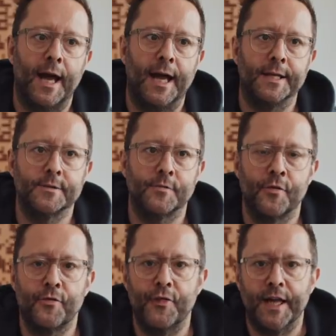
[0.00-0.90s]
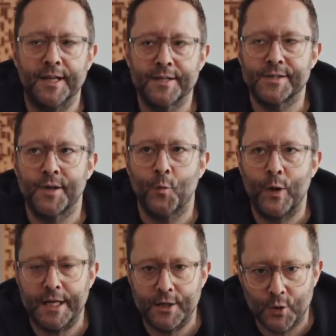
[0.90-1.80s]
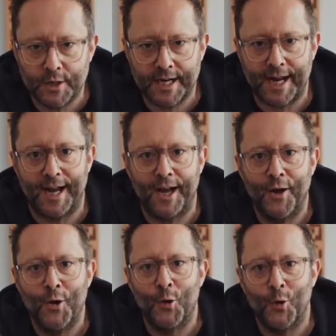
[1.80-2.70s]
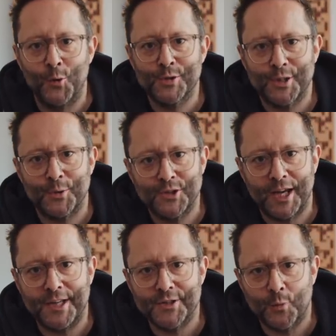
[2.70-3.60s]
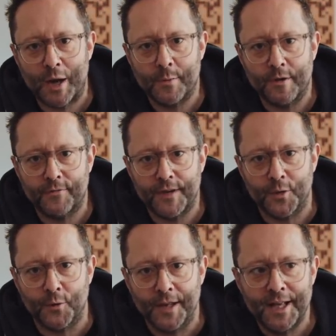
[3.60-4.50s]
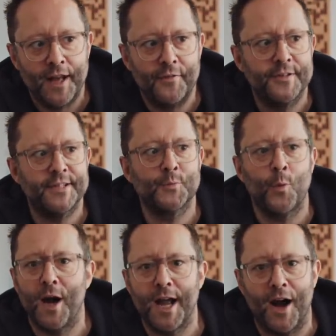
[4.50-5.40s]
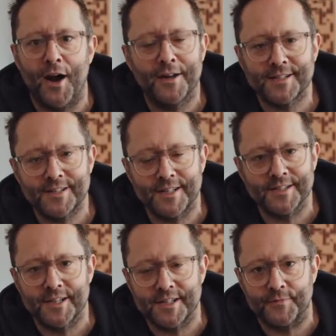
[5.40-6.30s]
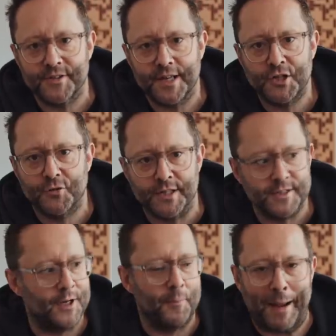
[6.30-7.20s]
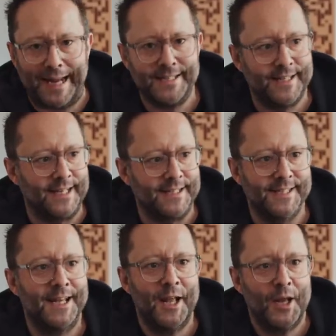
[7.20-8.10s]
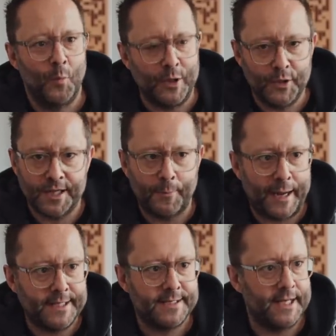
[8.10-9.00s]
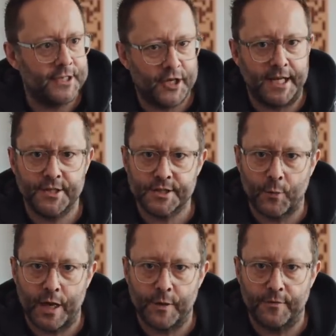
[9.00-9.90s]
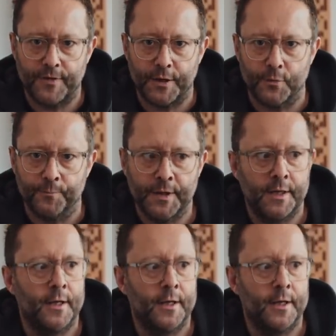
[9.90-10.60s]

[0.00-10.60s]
And the things that we look at also change the way we feel. This is why art has existed for centuries, you know, paintings. We look at a painting, it changes the way we feel